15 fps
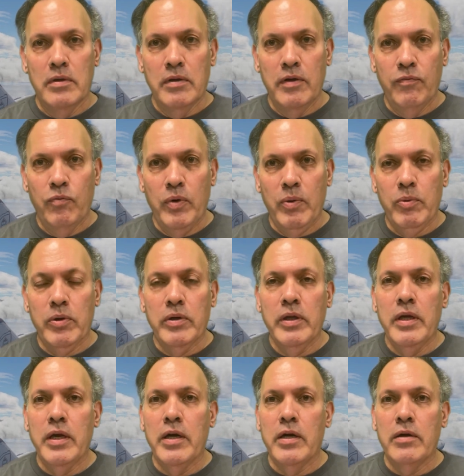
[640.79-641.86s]
if we weren't
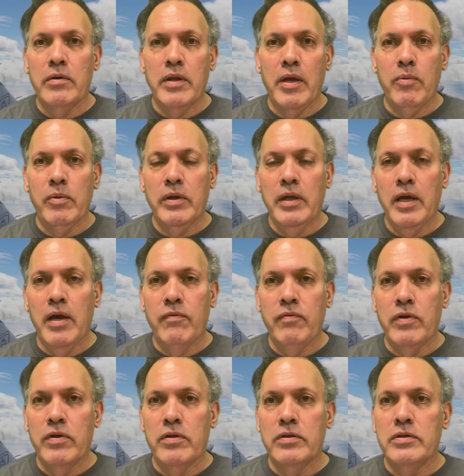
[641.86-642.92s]
here, they wouldn't have
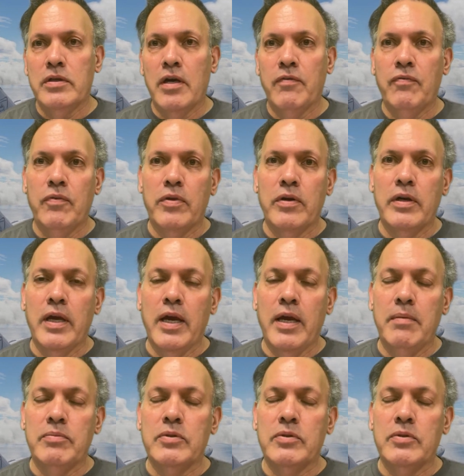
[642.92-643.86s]
near the stuff for their game.